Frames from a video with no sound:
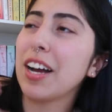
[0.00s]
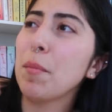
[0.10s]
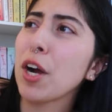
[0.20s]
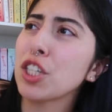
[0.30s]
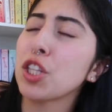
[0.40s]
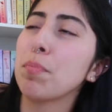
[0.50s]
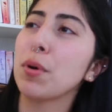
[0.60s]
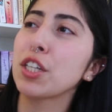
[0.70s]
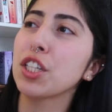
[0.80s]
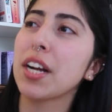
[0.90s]
Oh my gosh, the
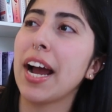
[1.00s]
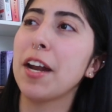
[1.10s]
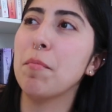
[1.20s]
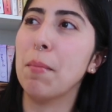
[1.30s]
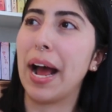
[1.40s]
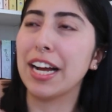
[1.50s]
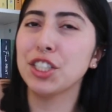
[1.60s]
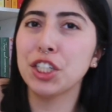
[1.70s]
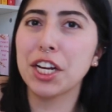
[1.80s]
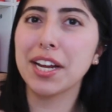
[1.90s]
books are kind of
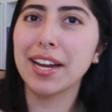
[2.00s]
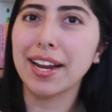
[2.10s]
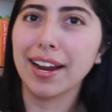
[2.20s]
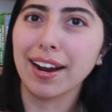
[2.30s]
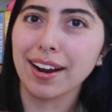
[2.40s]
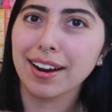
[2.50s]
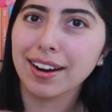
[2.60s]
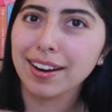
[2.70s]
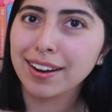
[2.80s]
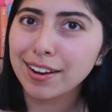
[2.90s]
matching.
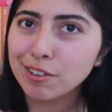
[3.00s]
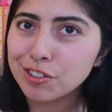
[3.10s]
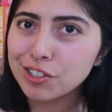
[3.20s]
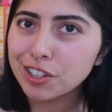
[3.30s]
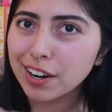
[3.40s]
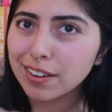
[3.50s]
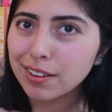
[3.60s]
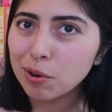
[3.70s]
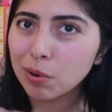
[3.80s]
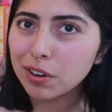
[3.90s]
Can you see in
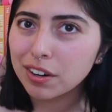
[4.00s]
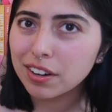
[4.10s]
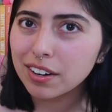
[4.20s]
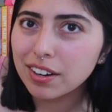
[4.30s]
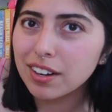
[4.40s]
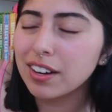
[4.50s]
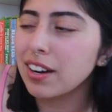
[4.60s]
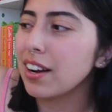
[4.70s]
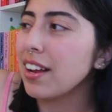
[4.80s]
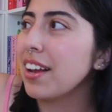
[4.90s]
the corner?
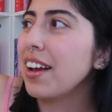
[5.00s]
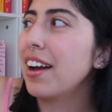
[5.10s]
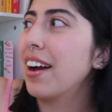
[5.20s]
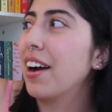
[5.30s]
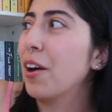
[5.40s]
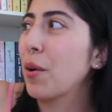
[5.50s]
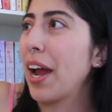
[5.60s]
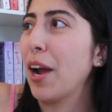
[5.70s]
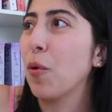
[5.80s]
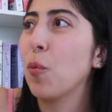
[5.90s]

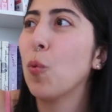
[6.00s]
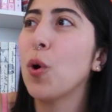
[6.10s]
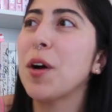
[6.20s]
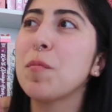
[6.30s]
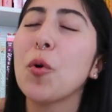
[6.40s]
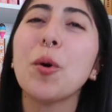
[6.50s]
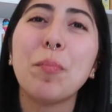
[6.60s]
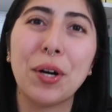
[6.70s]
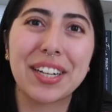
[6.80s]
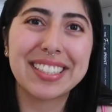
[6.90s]
Okay, one more
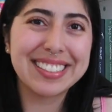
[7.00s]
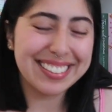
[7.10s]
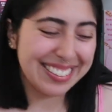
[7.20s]
book.